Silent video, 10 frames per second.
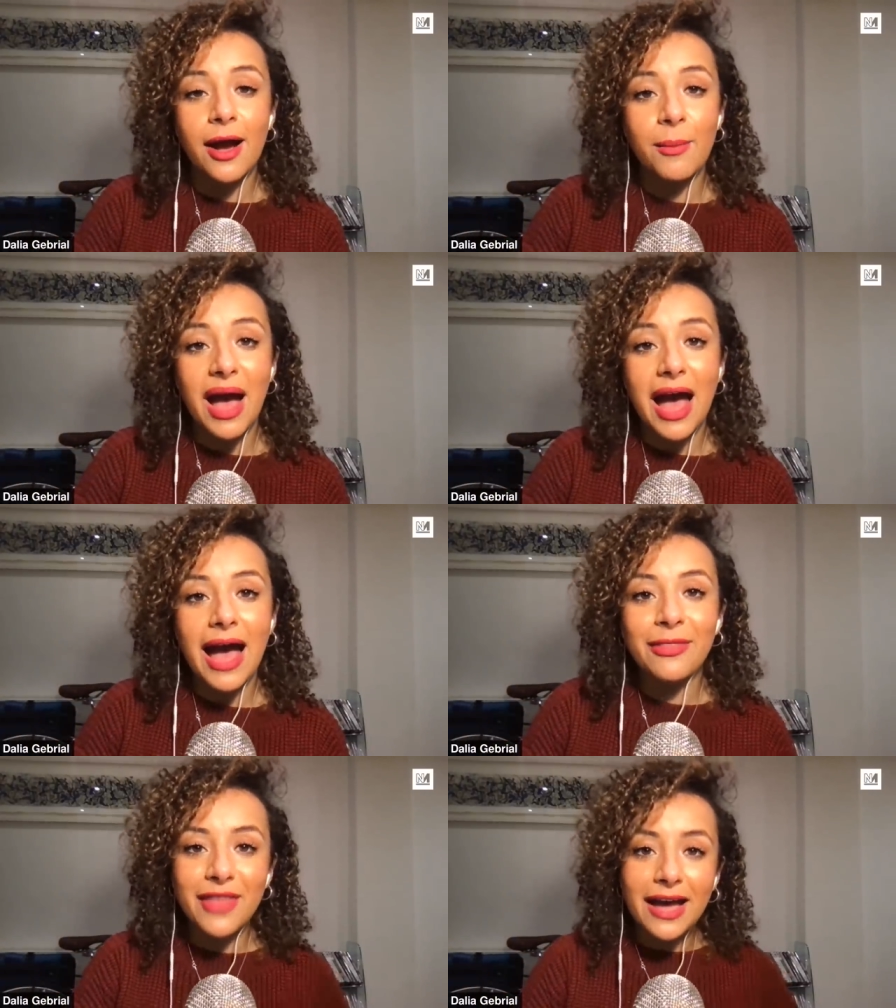Um,
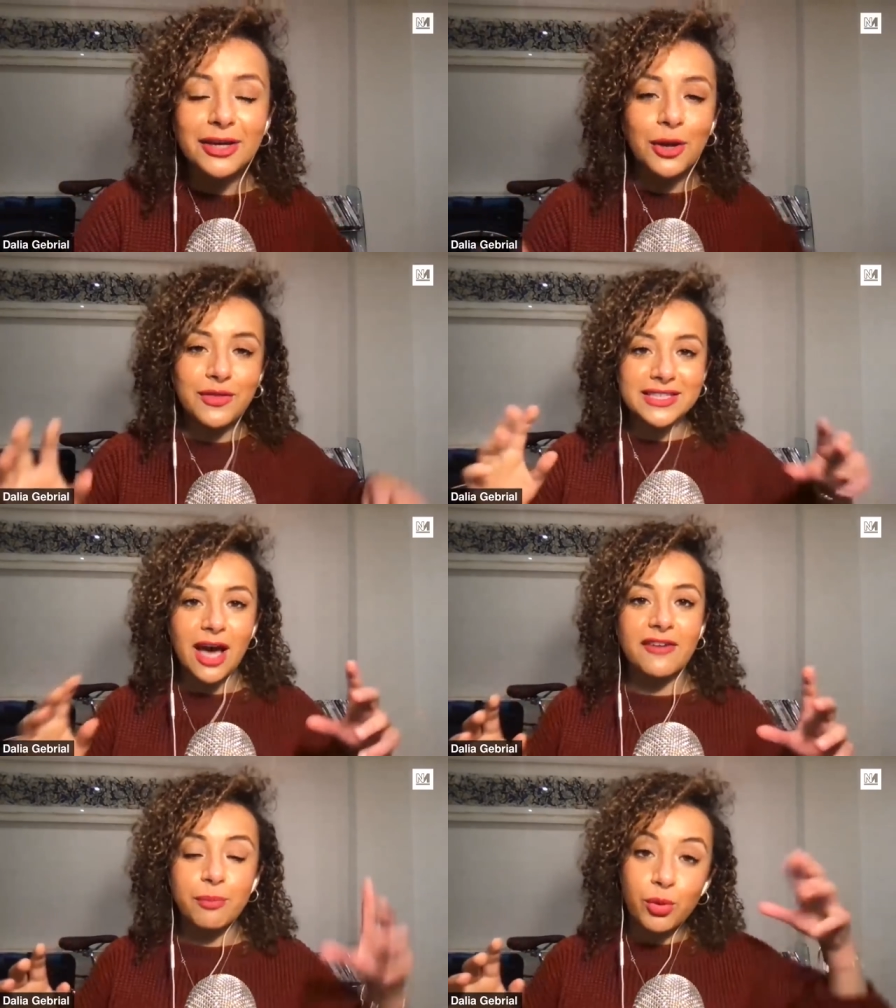and that, you know, this
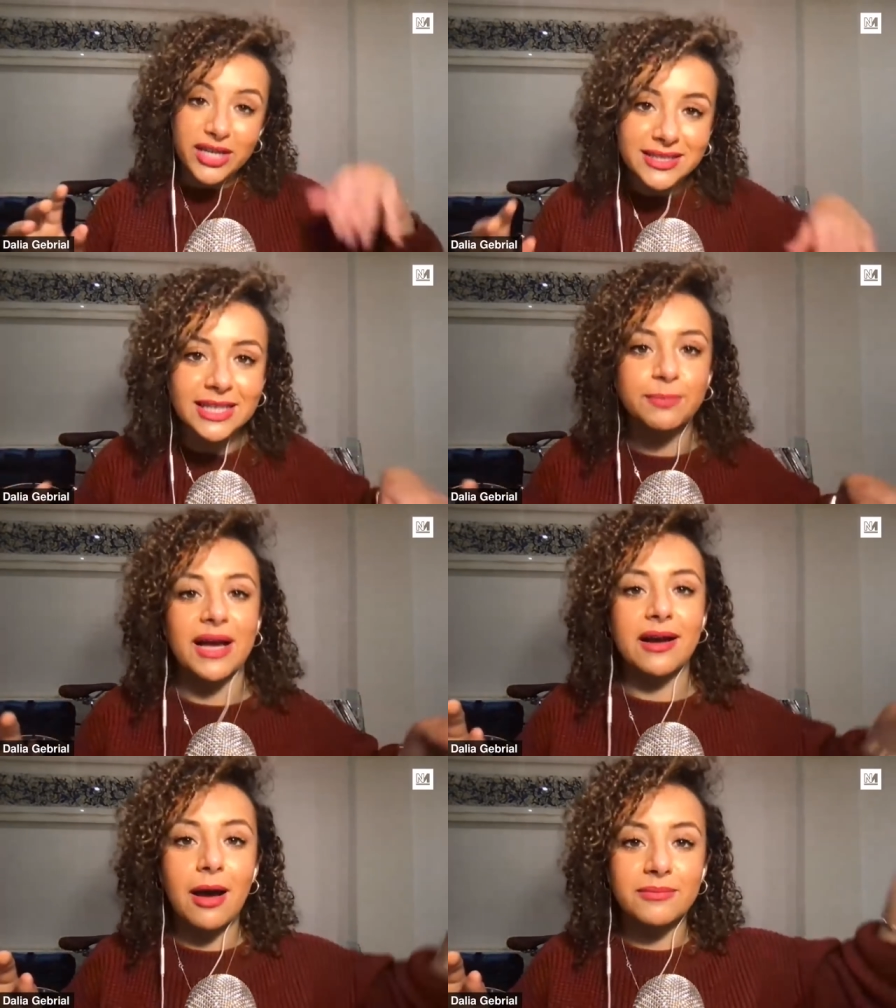kind of brings us
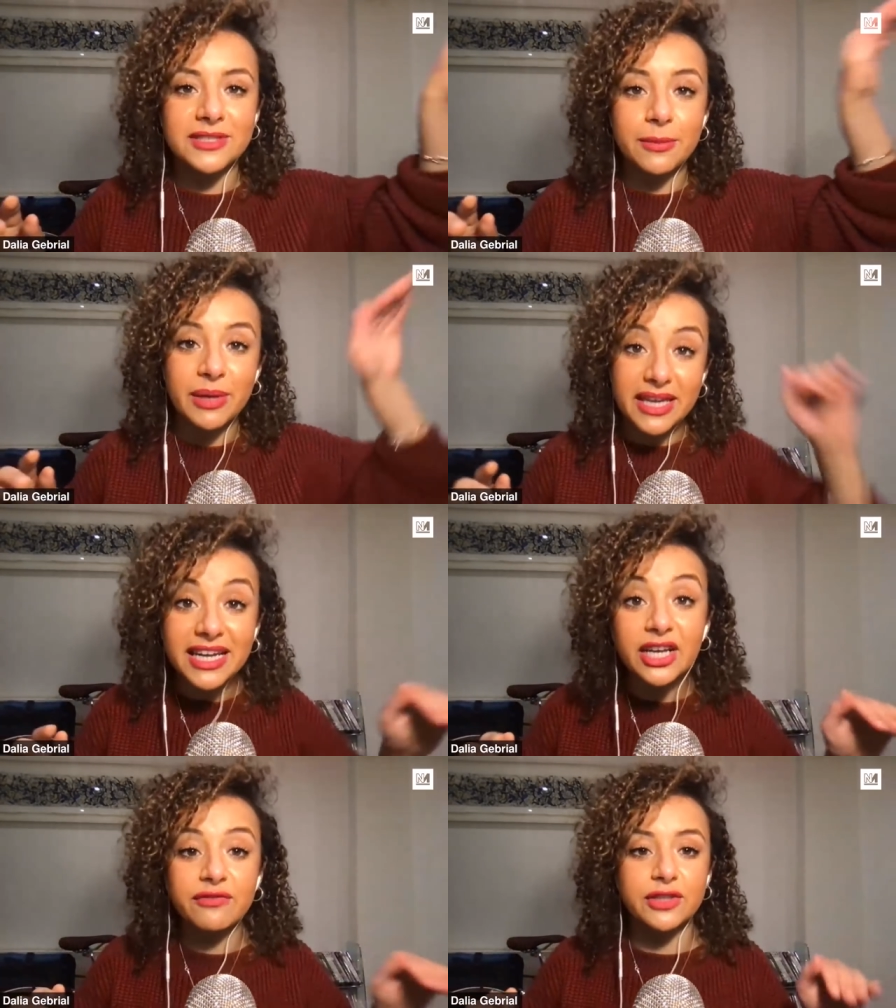back up to the
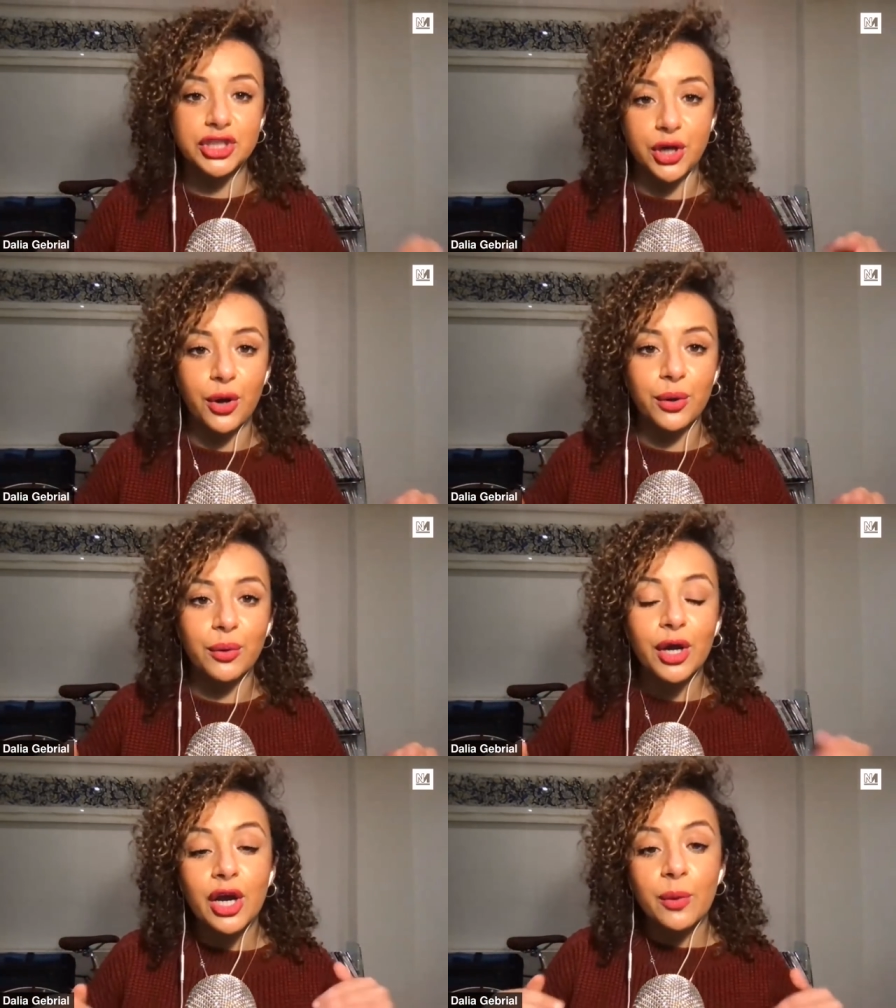beginning of the show,